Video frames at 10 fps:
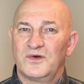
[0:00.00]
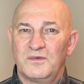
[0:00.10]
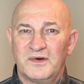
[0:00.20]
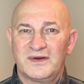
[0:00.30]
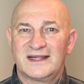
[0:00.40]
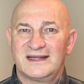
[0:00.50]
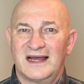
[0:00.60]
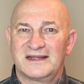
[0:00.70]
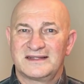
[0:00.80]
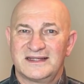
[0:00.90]
Uber
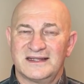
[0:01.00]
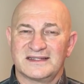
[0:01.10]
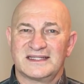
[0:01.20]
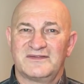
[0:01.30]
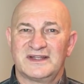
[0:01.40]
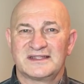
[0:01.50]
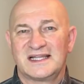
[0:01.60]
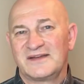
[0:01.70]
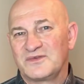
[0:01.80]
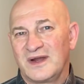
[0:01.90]
cannot exist if it
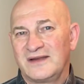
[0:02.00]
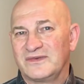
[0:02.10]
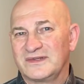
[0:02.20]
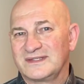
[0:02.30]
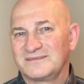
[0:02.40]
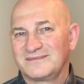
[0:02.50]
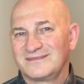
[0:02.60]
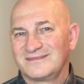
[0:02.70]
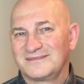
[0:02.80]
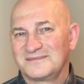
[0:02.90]
doesn't have drivers
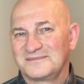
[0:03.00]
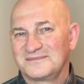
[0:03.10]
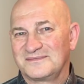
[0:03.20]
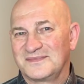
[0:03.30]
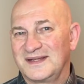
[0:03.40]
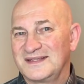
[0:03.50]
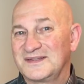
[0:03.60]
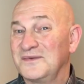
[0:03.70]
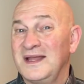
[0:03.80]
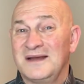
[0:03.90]
right
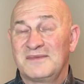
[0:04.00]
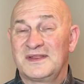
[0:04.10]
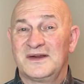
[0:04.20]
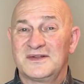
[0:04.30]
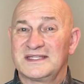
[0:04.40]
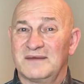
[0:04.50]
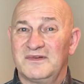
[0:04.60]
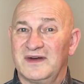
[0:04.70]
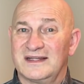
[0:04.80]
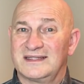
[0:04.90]
so but there are
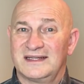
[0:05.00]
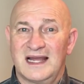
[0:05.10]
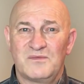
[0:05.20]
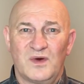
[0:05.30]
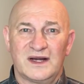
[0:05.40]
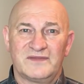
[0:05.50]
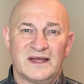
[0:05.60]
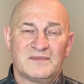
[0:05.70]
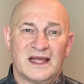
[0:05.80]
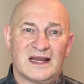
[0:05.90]
some of us and i'm one of
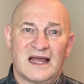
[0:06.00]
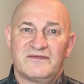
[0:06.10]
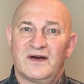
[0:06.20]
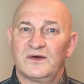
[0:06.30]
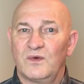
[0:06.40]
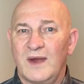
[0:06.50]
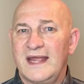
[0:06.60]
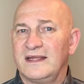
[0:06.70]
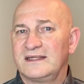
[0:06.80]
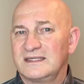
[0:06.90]
them that i found a
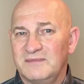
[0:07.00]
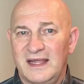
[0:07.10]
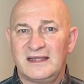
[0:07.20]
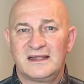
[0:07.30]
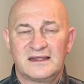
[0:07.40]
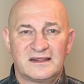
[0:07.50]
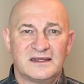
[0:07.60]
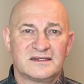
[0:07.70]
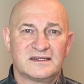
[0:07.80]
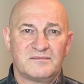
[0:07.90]
way to make
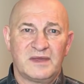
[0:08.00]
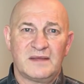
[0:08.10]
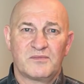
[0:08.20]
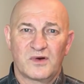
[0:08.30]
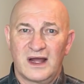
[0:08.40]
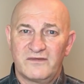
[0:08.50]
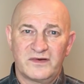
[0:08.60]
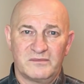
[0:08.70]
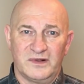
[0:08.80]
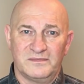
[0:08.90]
this be
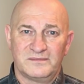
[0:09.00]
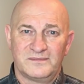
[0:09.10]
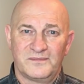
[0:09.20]
profitable